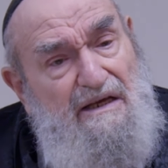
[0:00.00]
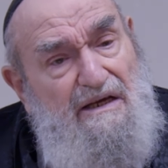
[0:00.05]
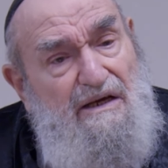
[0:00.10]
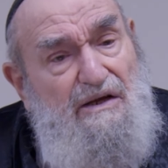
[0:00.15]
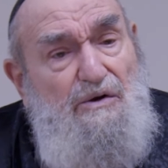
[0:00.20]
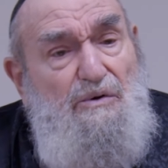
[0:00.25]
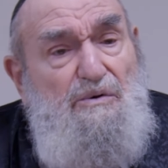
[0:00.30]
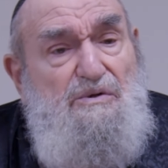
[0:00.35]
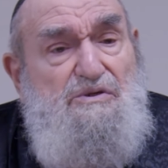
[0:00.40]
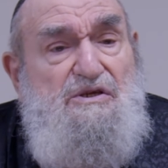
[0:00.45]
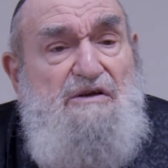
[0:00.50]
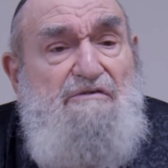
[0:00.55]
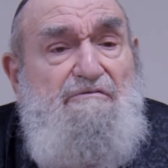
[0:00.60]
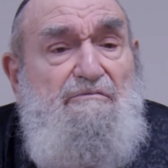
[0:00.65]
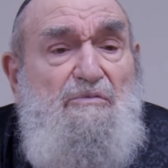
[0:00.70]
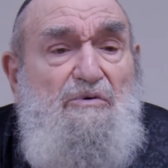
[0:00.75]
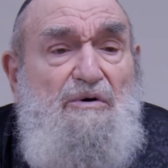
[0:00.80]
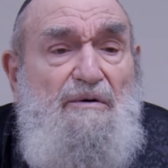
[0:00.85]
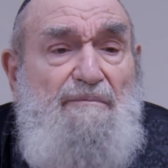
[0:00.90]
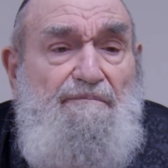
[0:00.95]
and always give
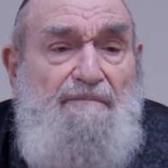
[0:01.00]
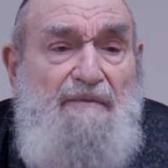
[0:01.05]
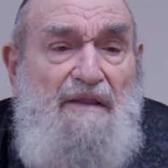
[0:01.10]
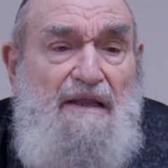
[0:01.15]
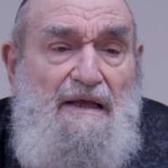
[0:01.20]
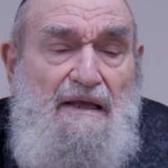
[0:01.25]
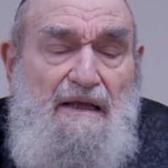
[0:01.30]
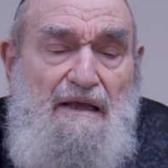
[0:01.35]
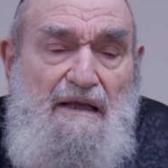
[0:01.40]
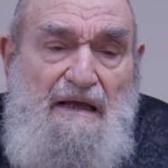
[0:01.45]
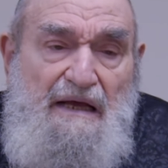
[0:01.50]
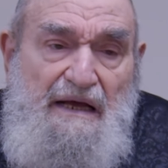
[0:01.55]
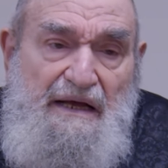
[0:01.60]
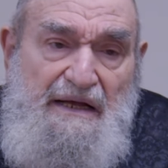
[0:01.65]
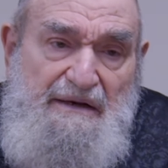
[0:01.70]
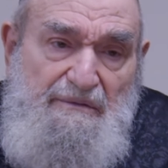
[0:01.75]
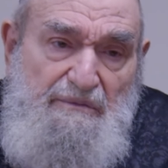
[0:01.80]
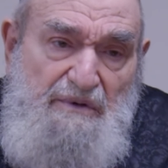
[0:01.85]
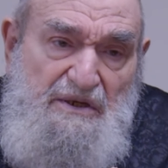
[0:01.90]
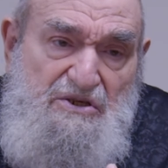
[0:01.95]
more.
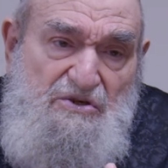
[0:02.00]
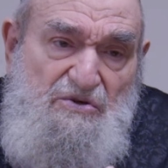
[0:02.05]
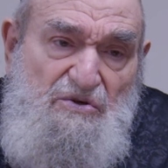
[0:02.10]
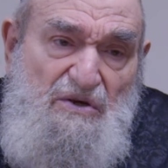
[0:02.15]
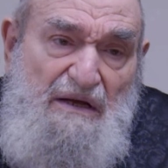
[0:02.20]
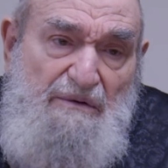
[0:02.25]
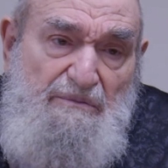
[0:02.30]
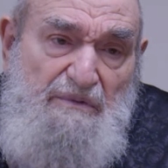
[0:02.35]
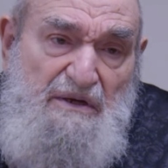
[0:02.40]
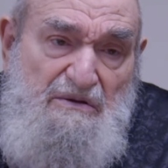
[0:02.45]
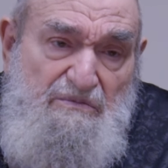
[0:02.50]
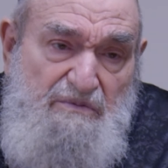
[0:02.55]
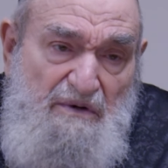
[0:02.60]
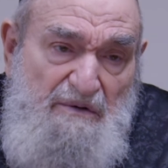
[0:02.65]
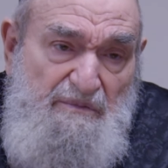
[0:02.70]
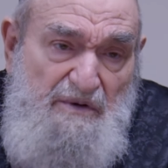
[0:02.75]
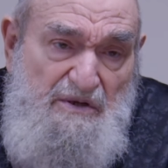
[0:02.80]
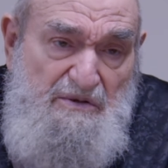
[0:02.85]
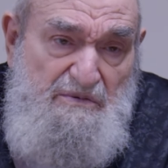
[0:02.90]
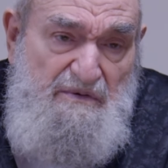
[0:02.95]
And we and we when
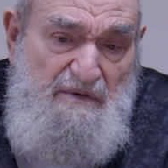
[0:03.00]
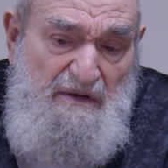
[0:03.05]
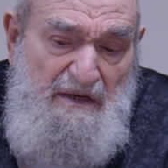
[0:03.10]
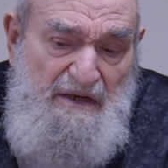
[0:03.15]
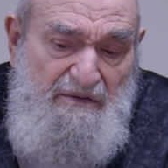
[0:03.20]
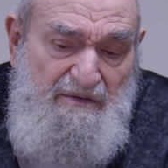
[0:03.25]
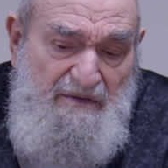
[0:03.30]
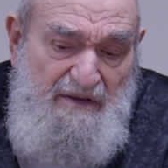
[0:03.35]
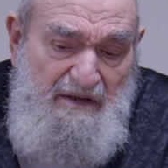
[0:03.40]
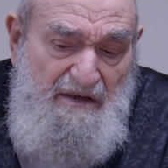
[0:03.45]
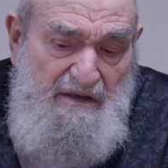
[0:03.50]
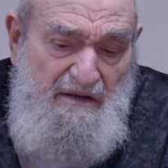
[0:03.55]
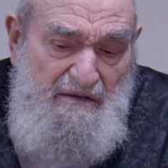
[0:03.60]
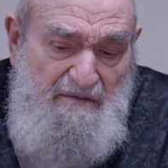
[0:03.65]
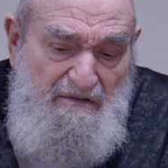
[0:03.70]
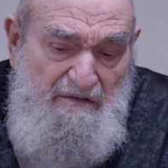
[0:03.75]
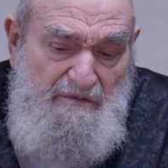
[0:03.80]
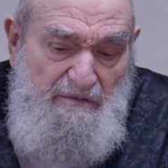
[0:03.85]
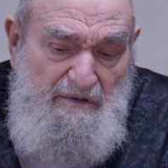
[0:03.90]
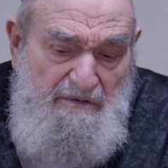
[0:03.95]
we I think in
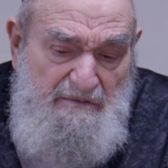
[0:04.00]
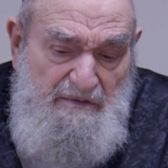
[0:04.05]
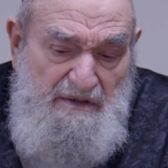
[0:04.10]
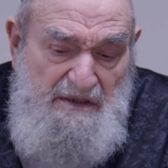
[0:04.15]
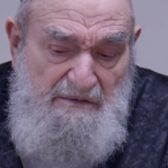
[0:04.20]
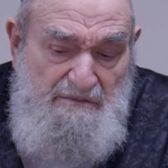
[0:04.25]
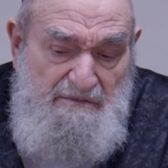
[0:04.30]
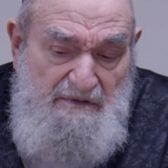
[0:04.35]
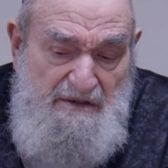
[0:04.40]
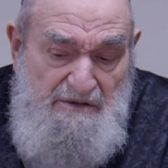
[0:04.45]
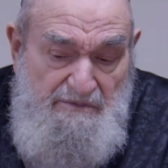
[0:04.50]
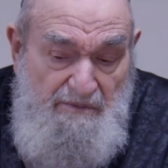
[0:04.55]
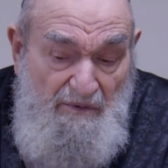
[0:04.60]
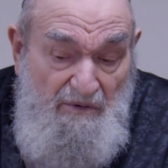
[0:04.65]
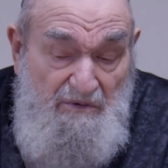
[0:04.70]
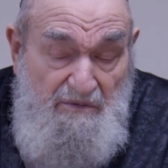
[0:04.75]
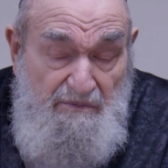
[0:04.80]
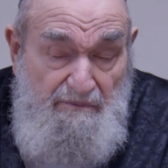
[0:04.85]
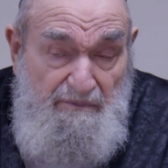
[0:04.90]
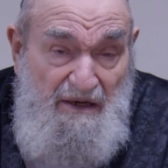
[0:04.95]
when we, we
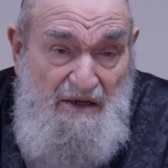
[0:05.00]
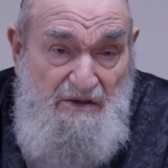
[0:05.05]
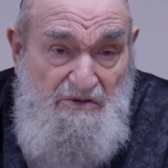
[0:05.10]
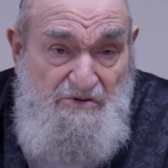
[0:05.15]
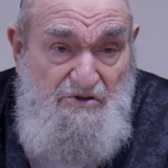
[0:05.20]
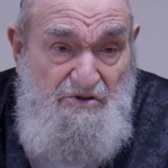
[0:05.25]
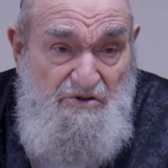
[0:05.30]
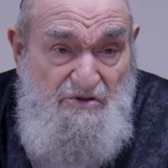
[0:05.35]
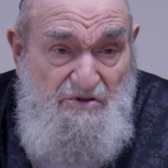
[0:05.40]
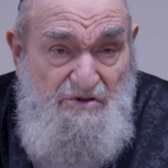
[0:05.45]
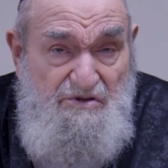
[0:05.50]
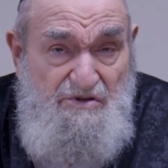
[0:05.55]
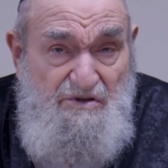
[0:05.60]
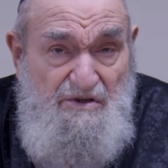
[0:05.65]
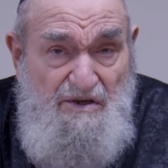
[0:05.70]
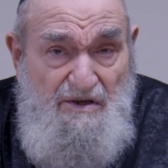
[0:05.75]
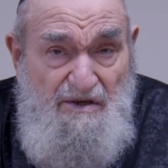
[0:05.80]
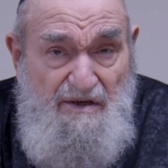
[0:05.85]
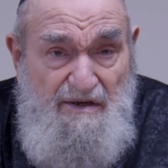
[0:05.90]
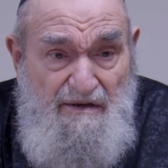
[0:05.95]
spoke Pausius
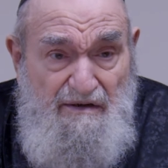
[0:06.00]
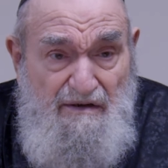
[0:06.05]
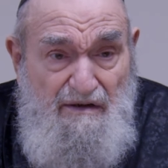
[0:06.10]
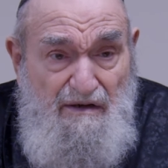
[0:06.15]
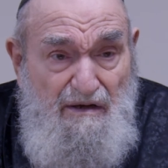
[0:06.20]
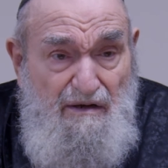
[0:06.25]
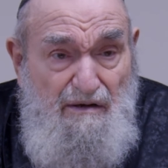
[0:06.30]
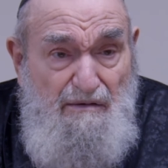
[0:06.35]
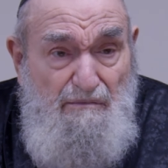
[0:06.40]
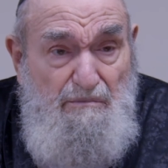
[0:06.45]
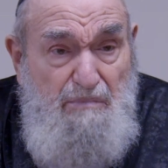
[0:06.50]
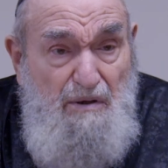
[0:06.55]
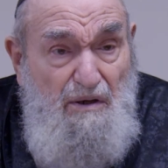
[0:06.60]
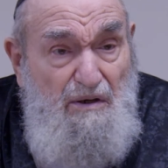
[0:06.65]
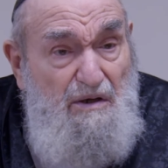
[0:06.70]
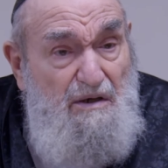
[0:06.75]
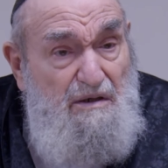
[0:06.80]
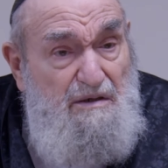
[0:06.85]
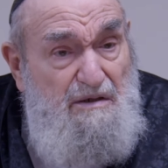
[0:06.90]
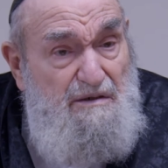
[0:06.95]
uh,
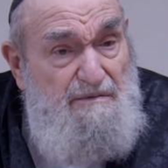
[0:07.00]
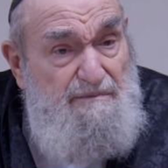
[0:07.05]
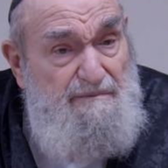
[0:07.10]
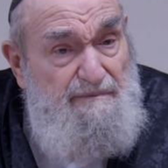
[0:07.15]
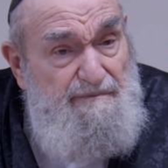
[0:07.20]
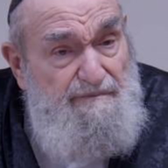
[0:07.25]
Balak,